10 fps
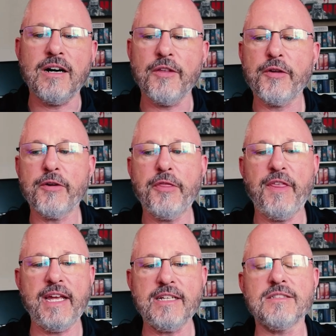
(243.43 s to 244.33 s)
other
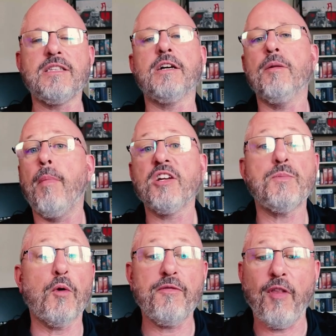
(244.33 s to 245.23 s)
things that are
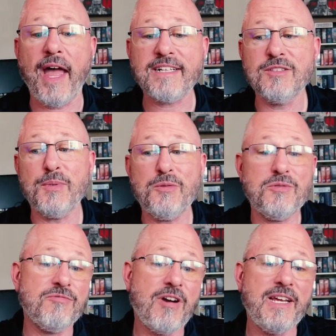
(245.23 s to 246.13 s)
much more
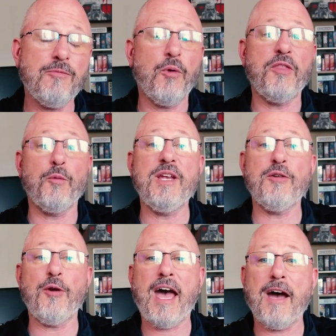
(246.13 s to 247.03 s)
flexible, right? Whether we
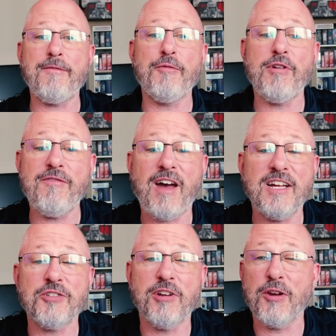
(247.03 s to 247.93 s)
do half the
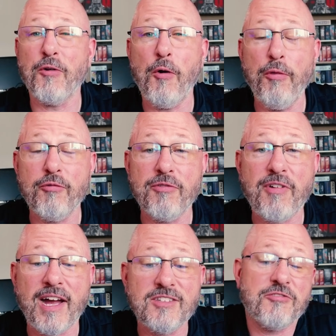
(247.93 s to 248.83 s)
refactoring or all the
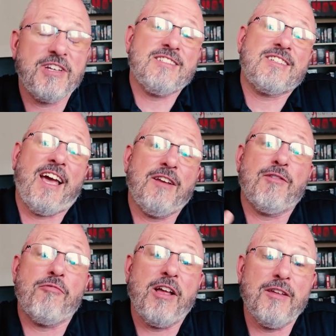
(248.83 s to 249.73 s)
refactoring is kind of
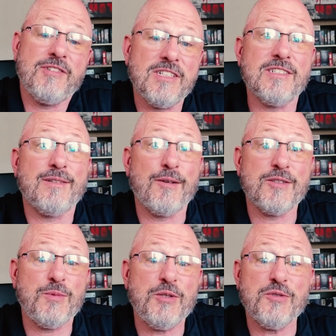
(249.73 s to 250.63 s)
irrelevant as long
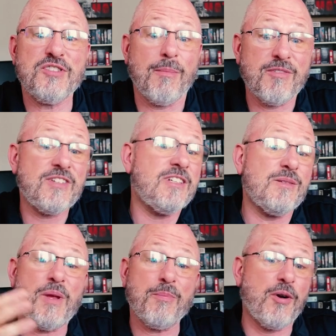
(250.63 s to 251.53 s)
as we do some of it
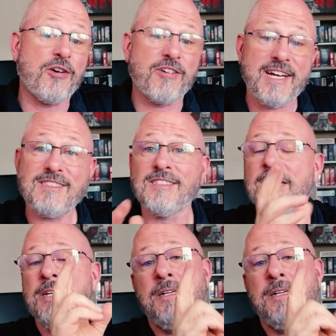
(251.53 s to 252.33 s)
and make progress.